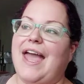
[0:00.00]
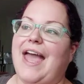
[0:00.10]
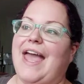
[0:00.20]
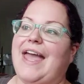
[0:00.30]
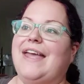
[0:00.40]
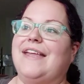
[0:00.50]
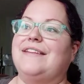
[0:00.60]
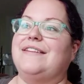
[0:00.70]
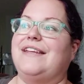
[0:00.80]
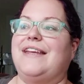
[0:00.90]

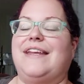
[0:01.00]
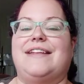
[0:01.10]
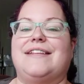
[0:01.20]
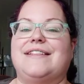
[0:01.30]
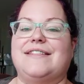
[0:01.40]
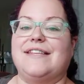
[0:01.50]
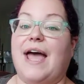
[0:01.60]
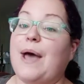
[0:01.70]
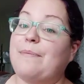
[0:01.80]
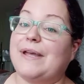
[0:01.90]
And it is
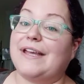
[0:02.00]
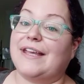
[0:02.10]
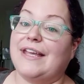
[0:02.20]
epic